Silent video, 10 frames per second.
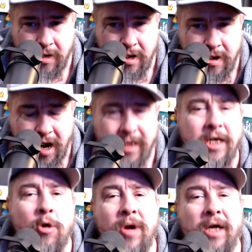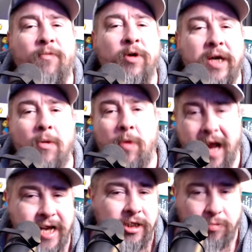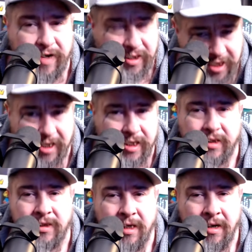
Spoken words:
I think you guys forget what hate speech is.